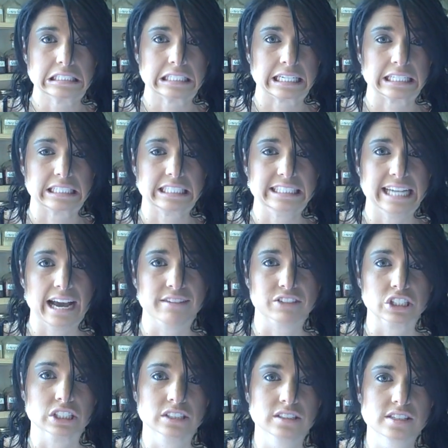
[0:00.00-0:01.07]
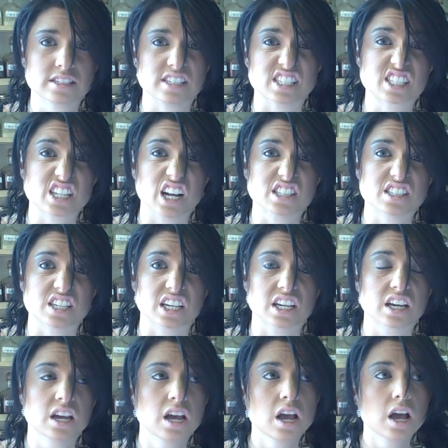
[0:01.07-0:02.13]
like a cadaver. It's disgusting.
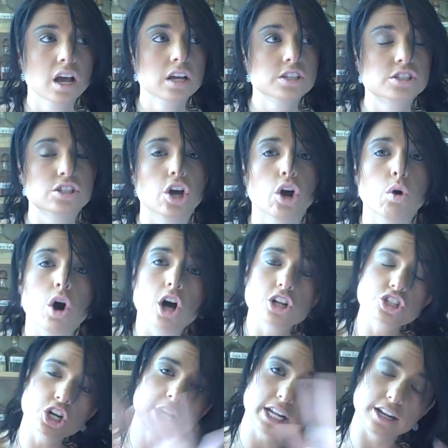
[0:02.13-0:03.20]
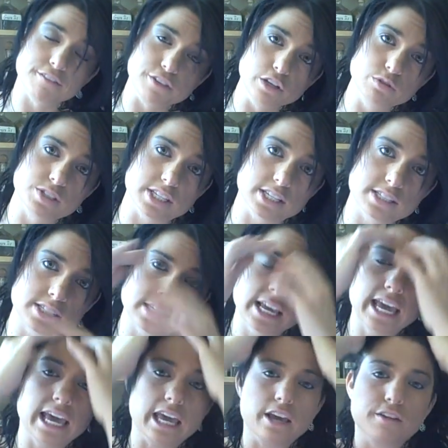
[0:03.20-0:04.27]
So alternative uses,
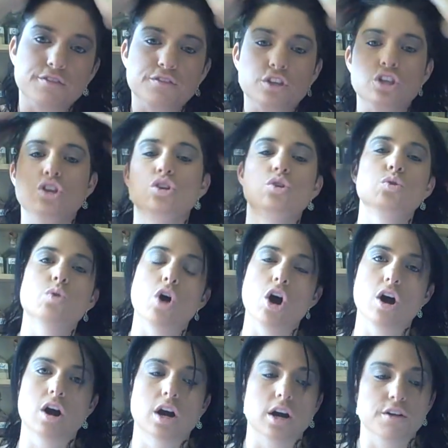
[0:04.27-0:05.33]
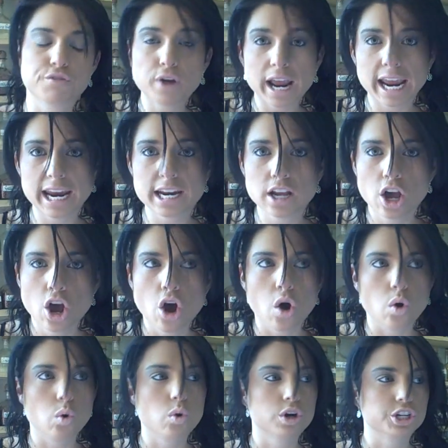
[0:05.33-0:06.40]
if you are afraid
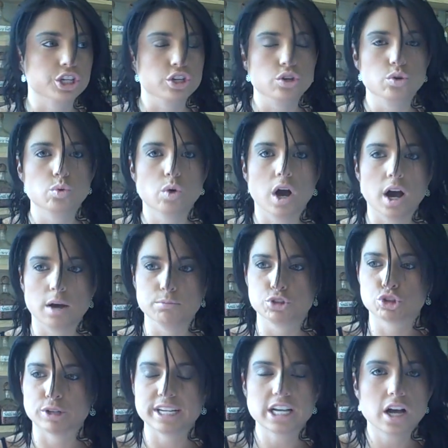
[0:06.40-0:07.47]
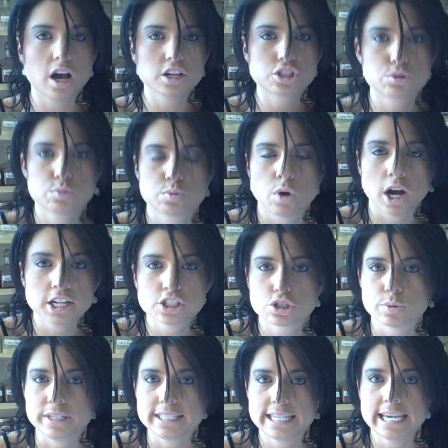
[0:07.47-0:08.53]
or you um, drink
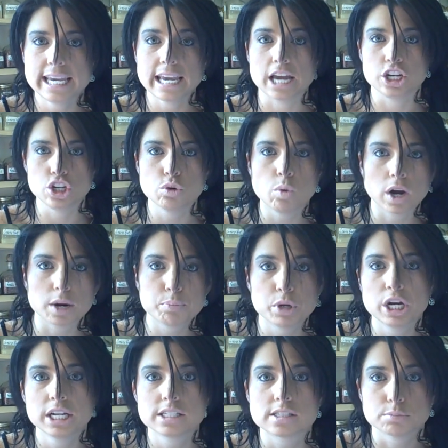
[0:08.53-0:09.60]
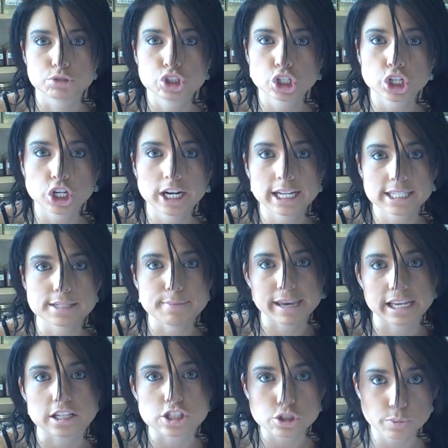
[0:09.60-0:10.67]
unsweet tea and you want to put some sugar in it to
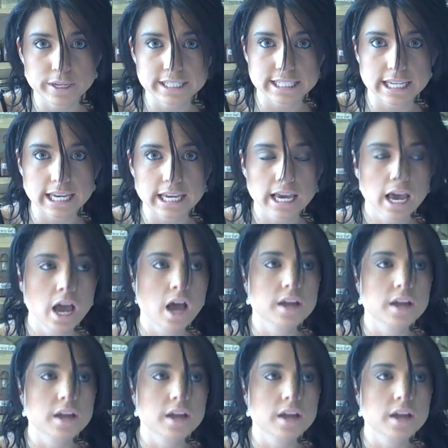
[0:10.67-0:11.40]
make it sweet tea,